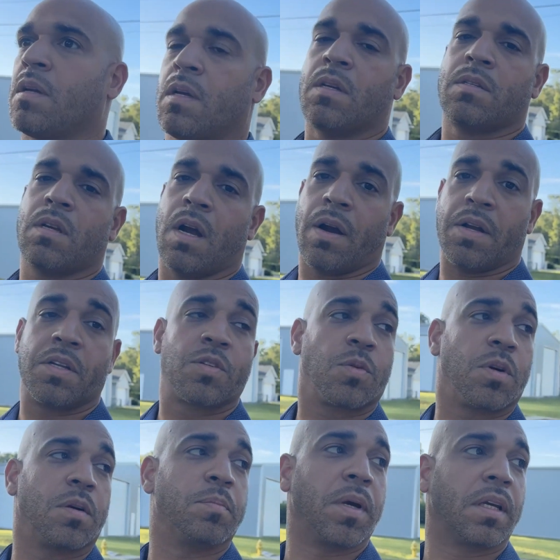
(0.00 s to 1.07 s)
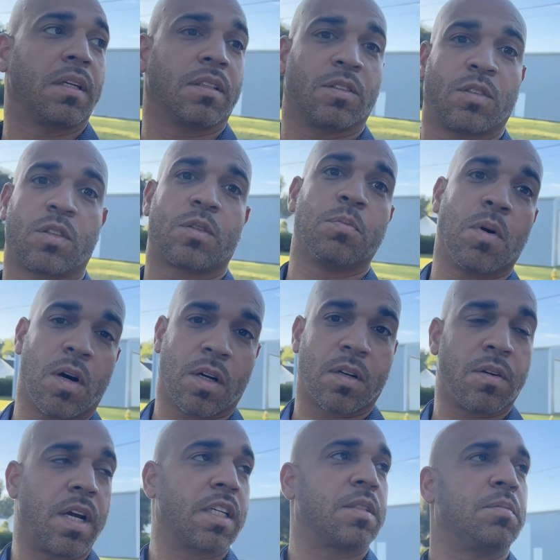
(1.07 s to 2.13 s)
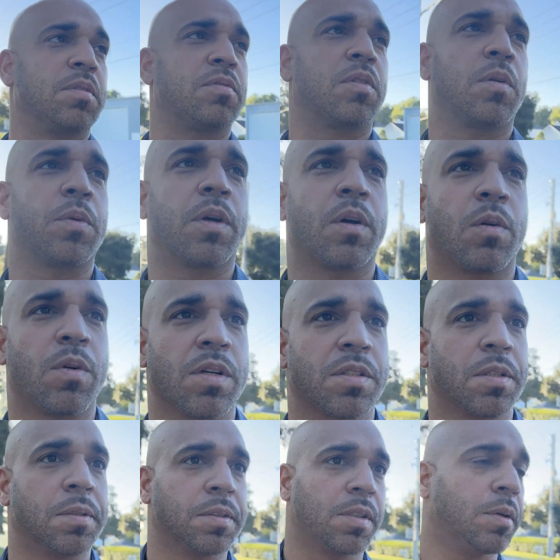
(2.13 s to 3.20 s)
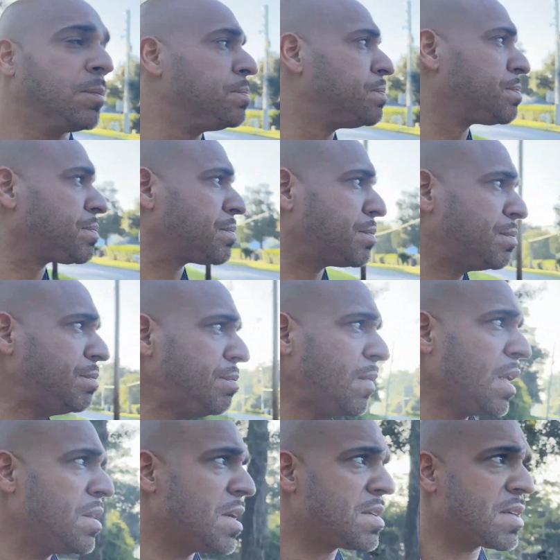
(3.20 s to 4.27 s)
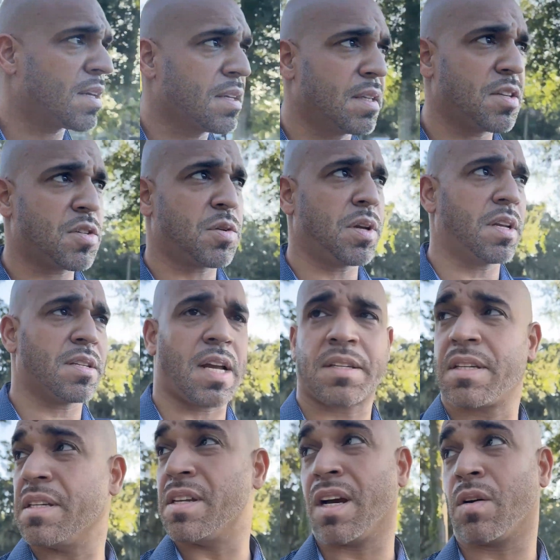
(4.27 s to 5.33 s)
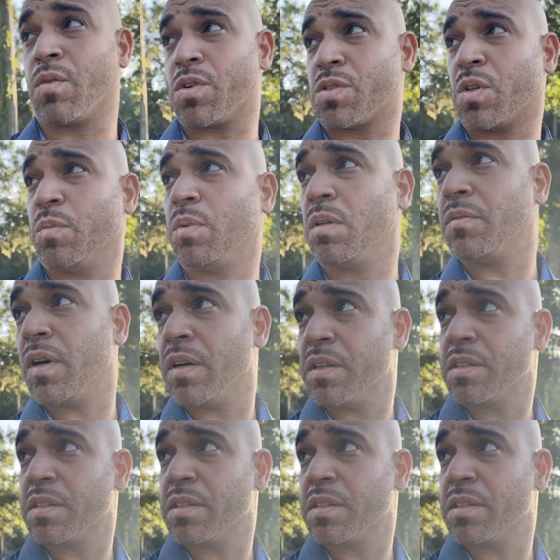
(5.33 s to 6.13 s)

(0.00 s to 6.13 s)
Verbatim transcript: Sorry, I just want to make a small correction before we go to Roscoe. So this street is actually not Roscoe Boulevard,